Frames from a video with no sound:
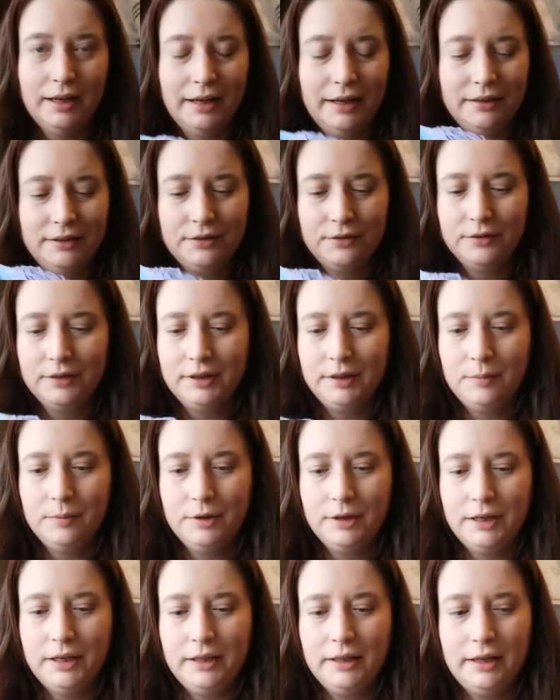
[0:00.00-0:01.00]
Yeah, it's a really
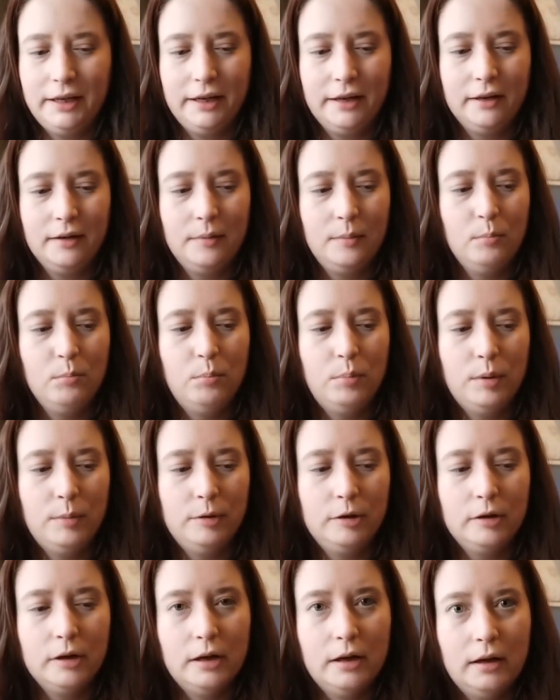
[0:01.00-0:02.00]
pretty like
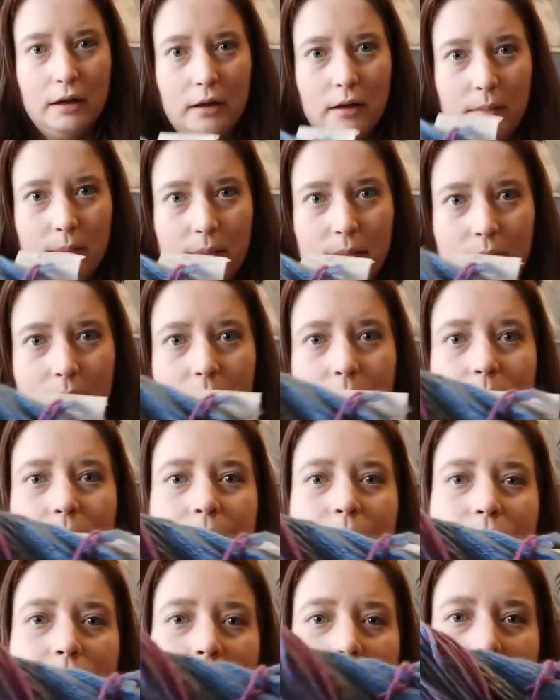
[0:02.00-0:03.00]
bubblegum
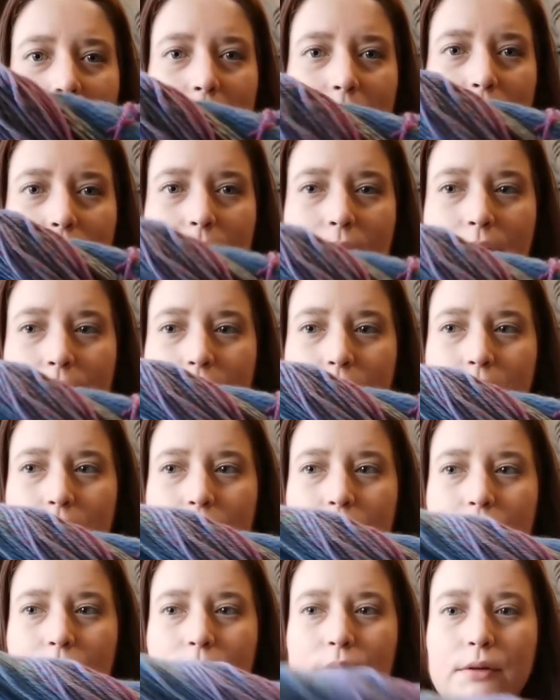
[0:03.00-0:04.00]
and
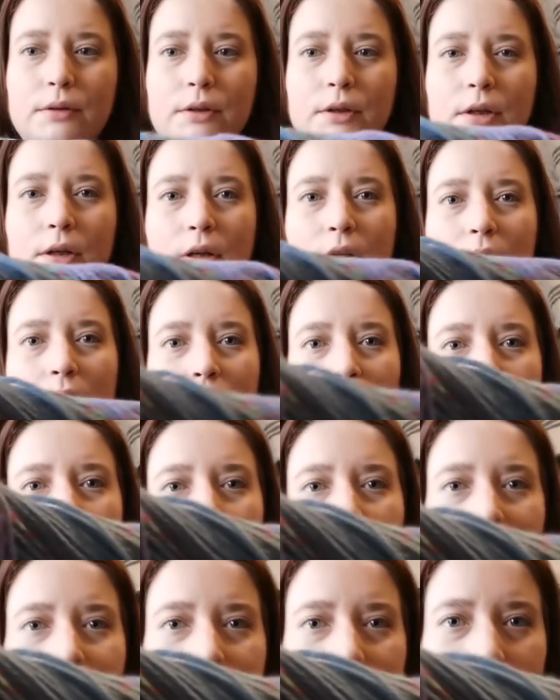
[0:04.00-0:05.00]
blue
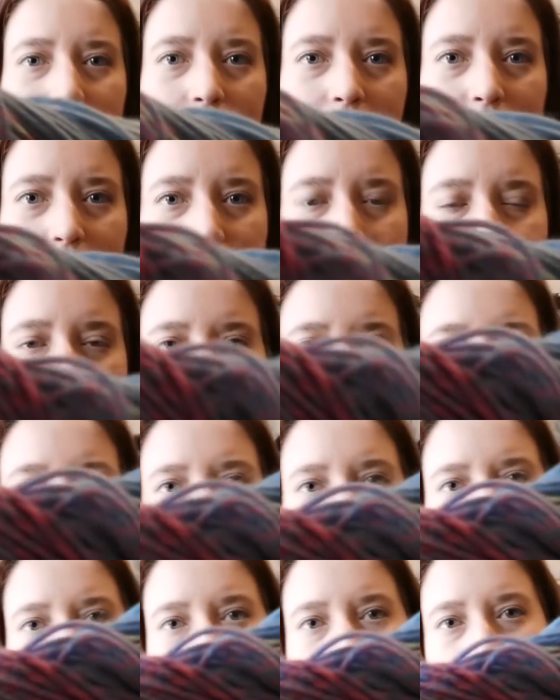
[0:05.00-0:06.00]
with
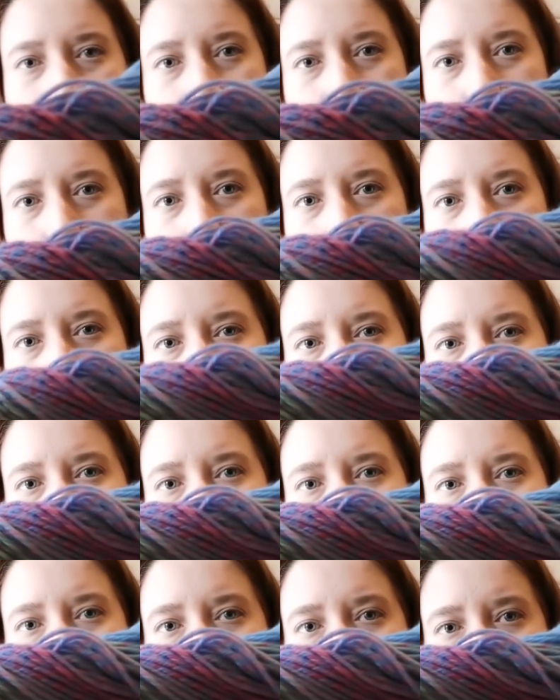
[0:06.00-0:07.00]
some, can you
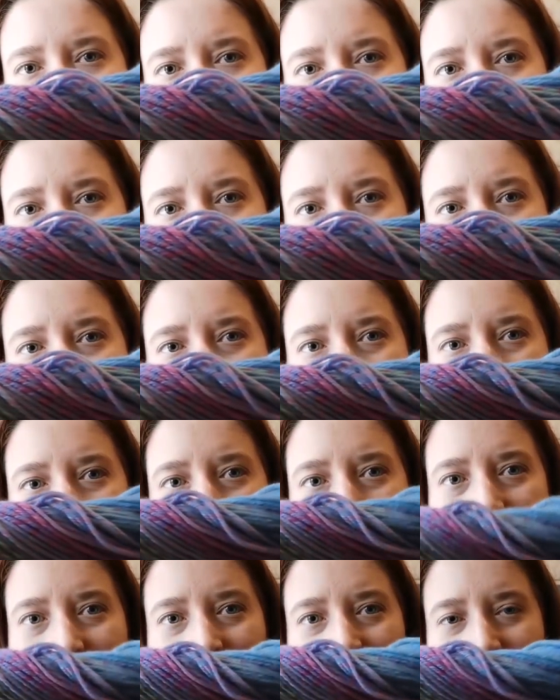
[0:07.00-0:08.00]
see the striping?
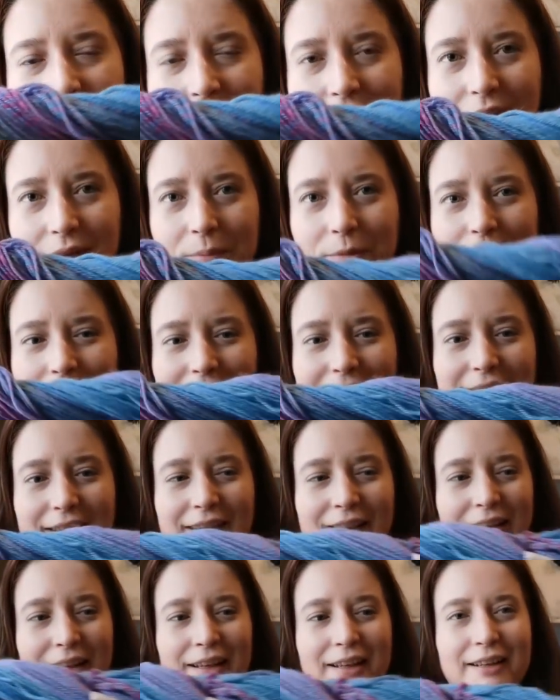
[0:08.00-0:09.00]
Isn't that
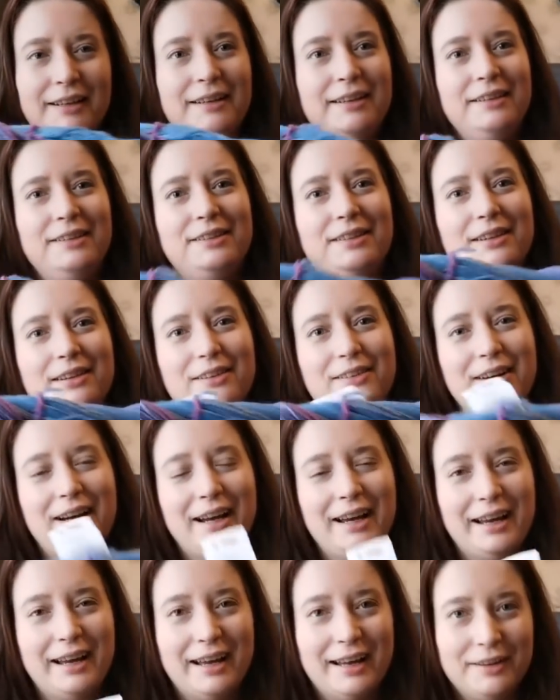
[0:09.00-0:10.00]
pretty? So
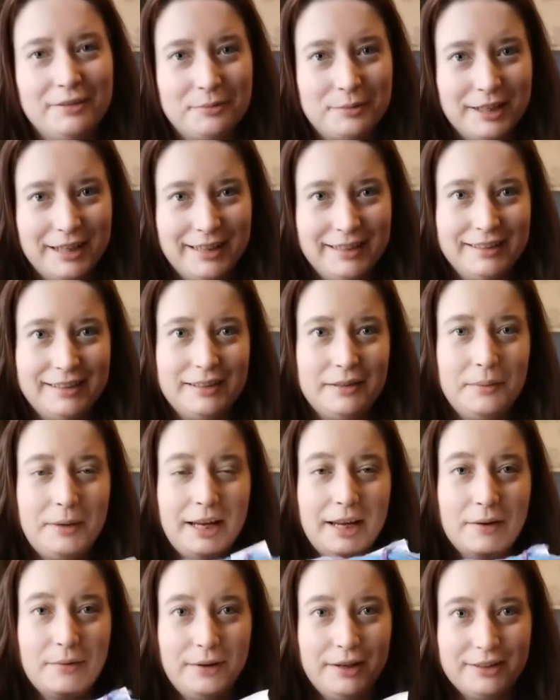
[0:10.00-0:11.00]
I have plans to
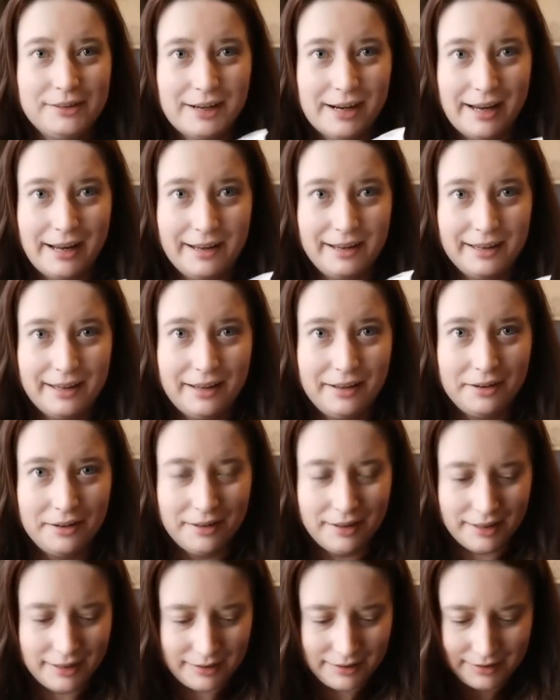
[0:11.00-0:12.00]
make a winter hat
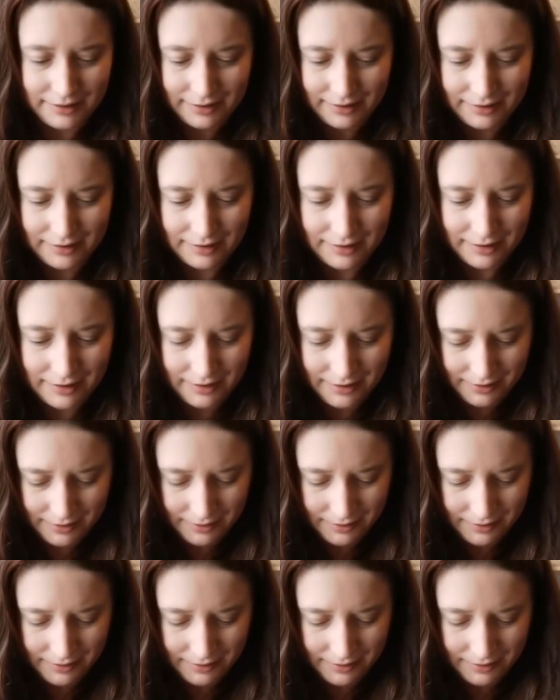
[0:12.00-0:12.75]
out of this.